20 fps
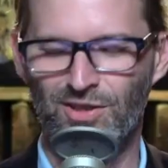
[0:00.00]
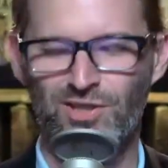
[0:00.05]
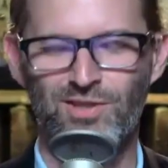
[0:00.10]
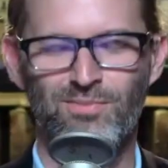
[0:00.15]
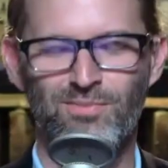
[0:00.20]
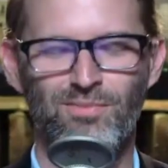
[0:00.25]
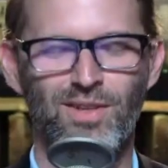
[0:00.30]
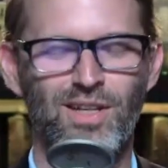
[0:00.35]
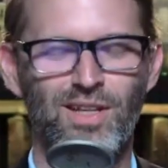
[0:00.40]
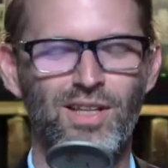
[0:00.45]

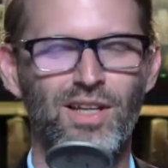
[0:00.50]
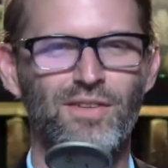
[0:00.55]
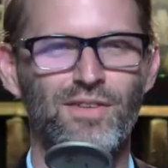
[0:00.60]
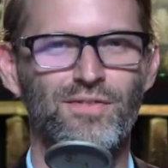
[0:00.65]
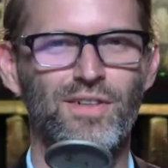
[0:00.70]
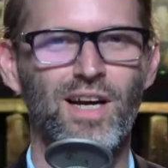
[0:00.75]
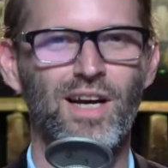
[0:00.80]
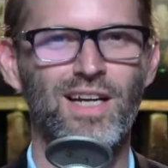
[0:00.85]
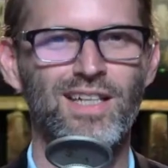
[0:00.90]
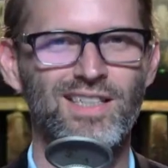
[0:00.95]
a lot of
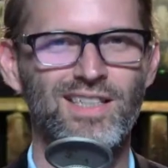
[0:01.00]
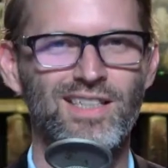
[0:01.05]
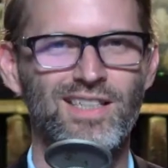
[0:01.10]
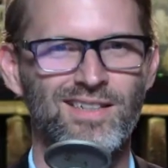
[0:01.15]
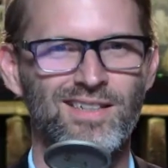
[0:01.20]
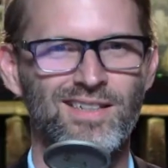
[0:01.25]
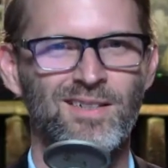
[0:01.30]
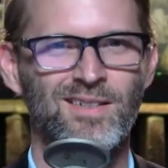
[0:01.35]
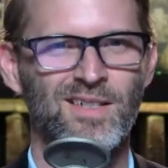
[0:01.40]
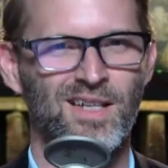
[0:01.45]

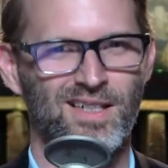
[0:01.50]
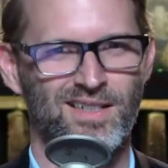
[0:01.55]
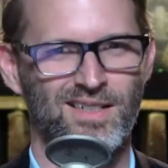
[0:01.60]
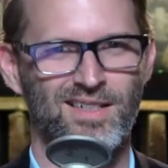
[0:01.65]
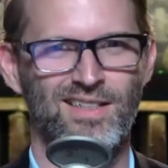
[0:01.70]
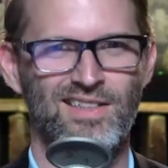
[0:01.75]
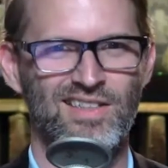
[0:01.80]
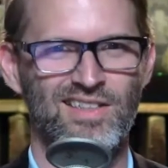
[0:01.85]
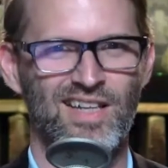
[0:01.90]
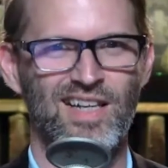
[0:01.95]
Geist to
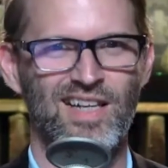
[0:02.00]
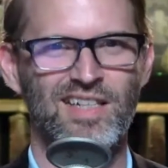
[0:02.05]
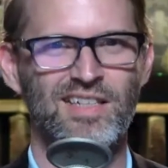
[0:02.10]
Zeit.